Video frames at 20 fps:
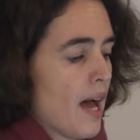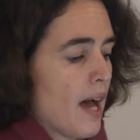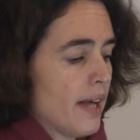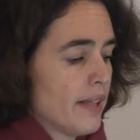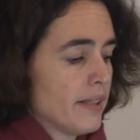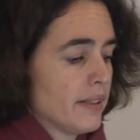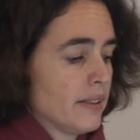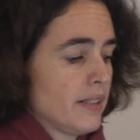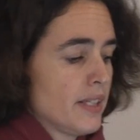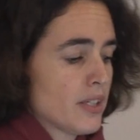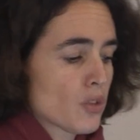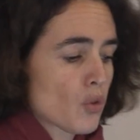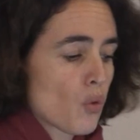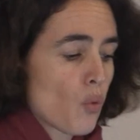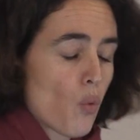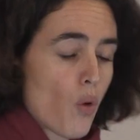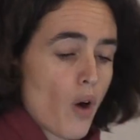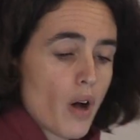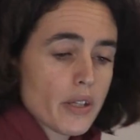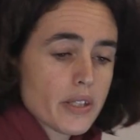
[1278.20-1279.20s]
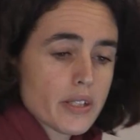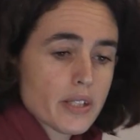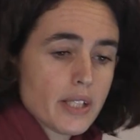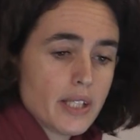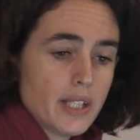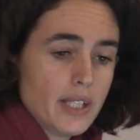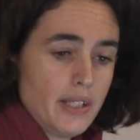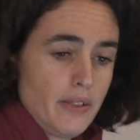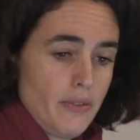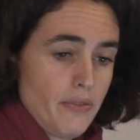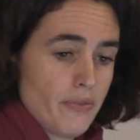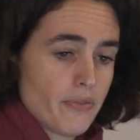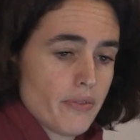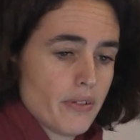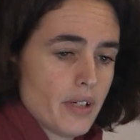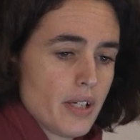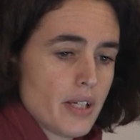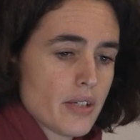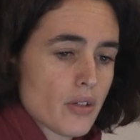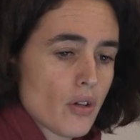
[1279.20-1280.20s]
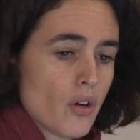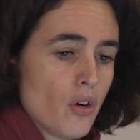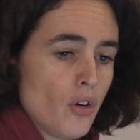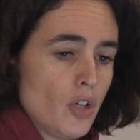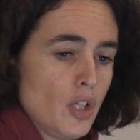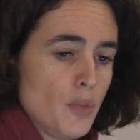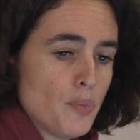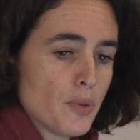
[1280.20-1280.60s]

And this what if is wholly